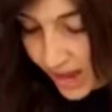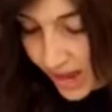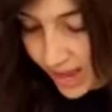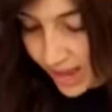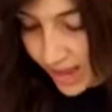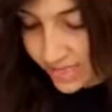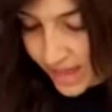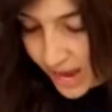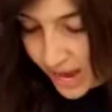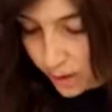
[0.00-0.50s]

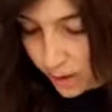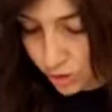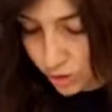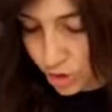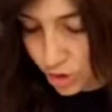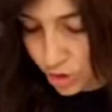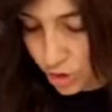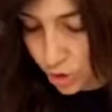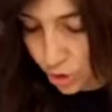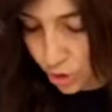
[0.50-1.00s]
And that
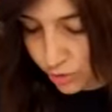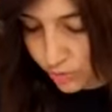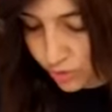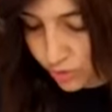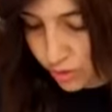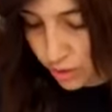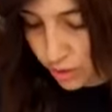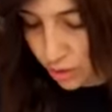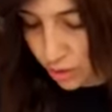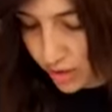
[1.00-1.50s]
which is good for
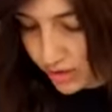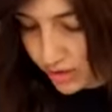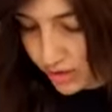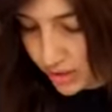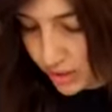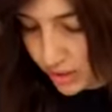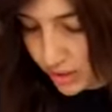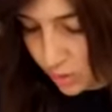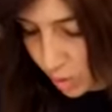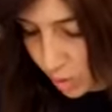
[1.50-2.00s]
the
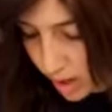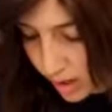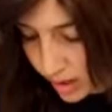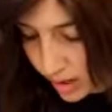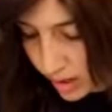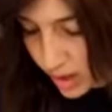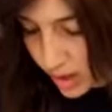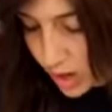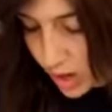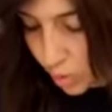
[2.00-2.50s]
trusting
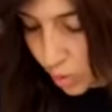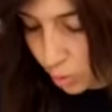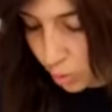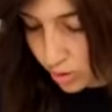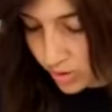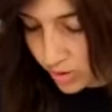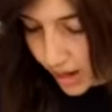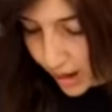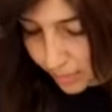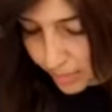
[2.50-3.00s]
one will
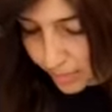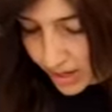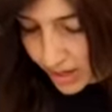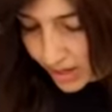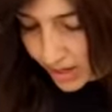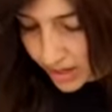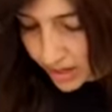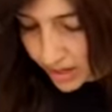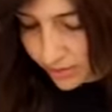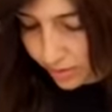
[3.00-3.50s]
not be
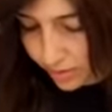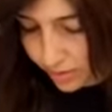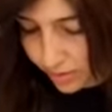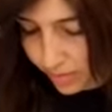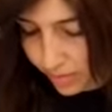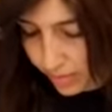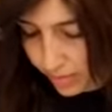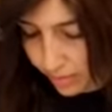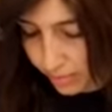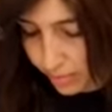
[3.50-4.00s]
hidden from
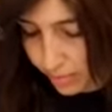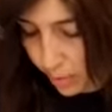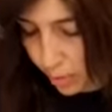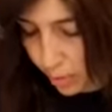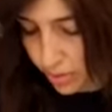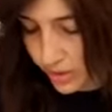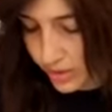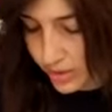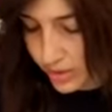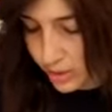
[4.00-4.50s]
him,
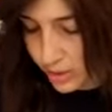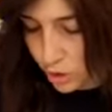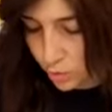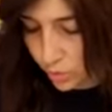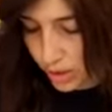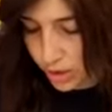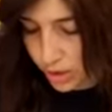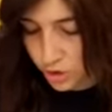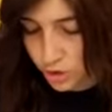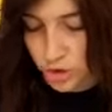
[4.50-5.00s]
both in
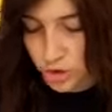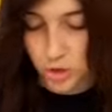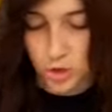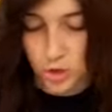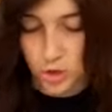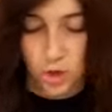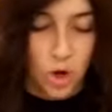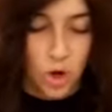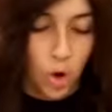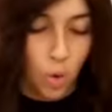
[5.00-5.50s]
situations
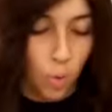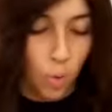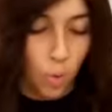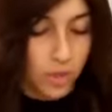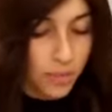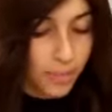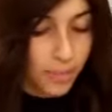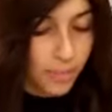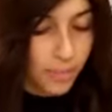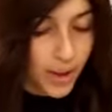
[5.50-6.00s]
where
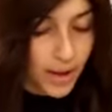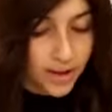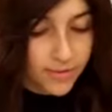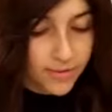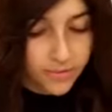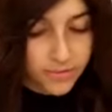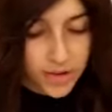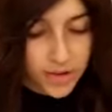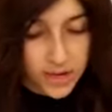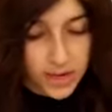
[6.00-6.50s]
the
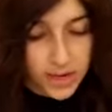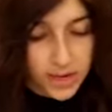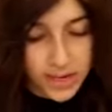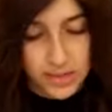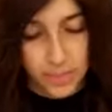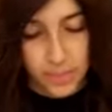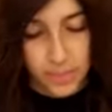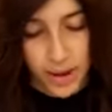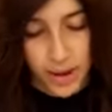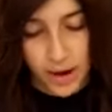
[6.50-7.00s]
benefit is
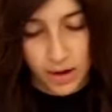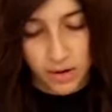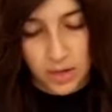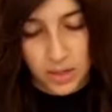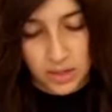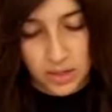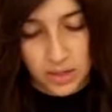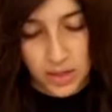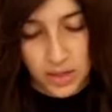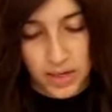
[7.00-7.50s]

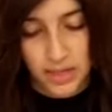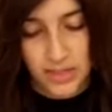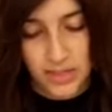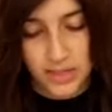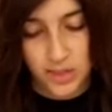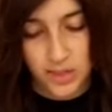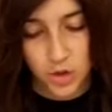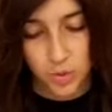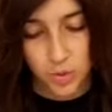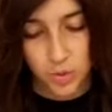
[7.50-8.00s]
apparent and in
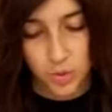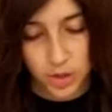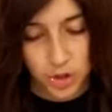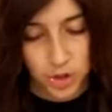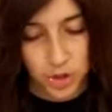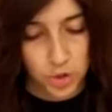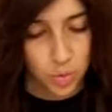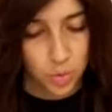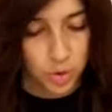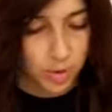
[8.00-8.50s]

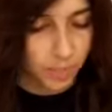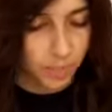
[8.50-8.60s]
situations where the